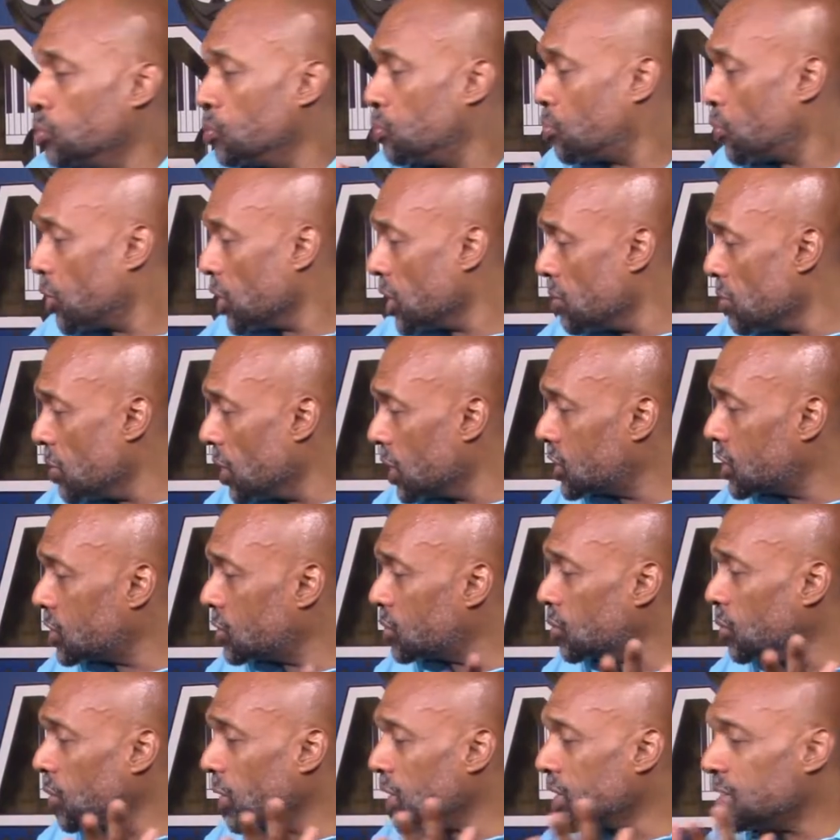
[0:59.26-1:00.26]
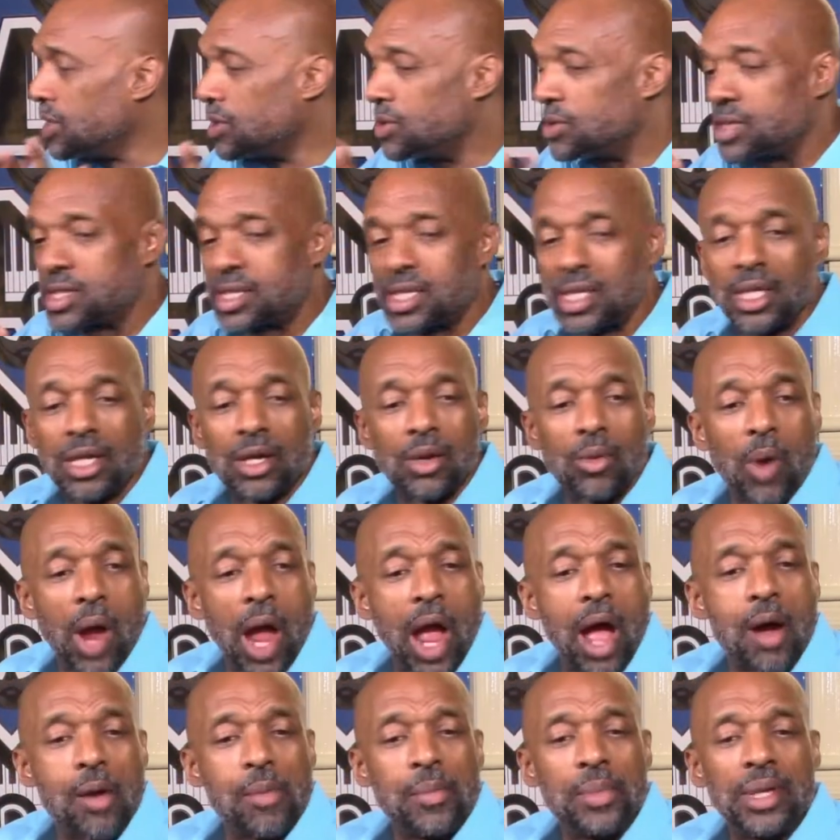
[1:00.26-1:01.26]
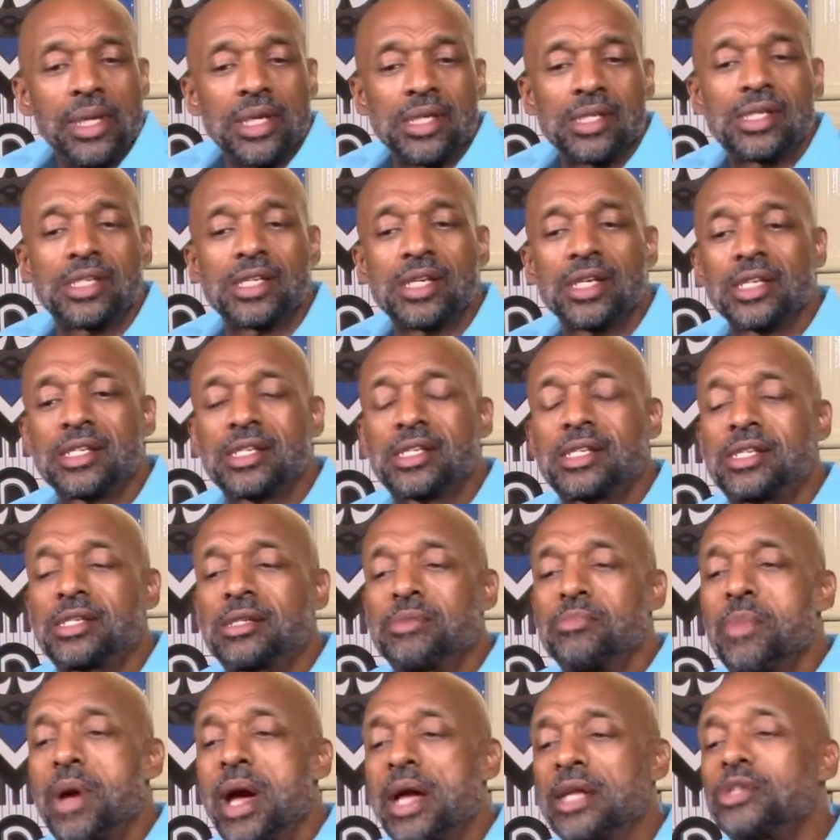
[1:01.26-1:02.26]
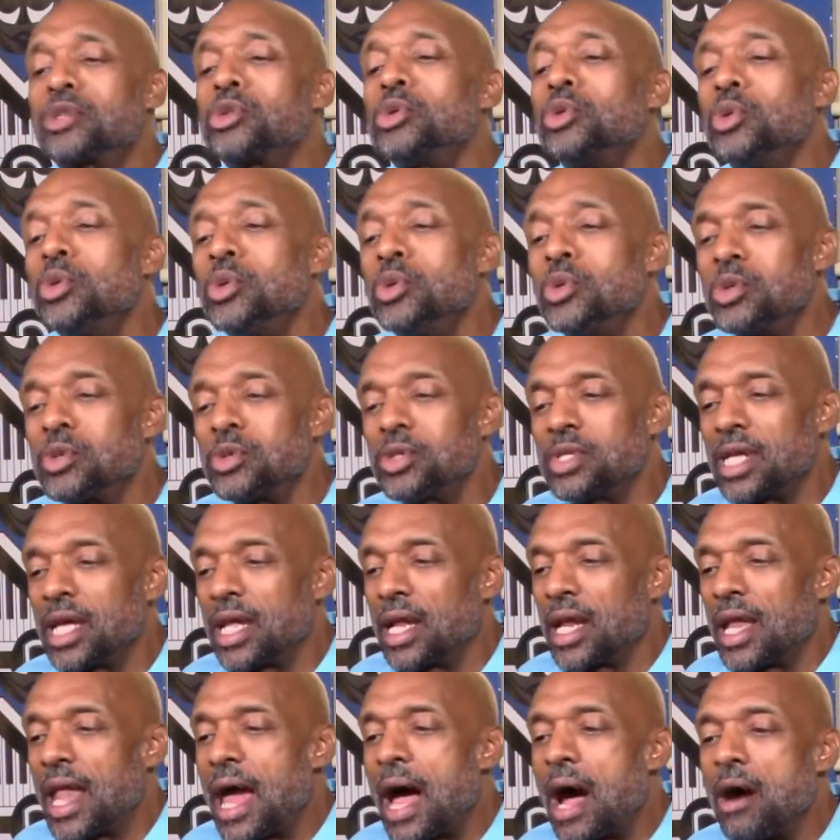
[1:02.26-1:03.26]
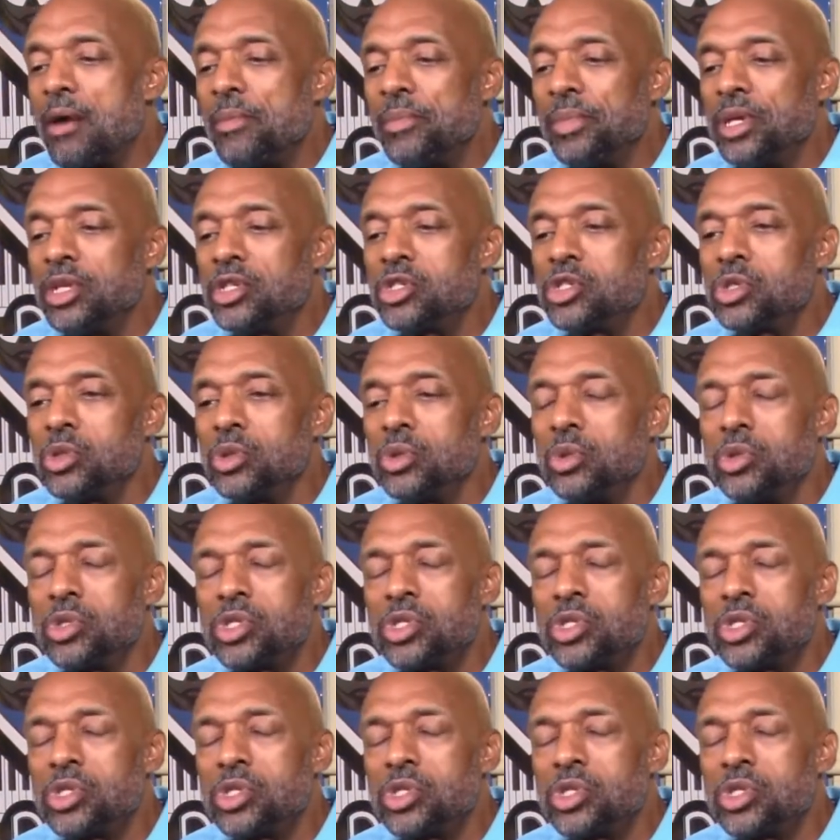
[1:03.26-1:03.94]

Pretty much what you see around me is just my tools that allow me to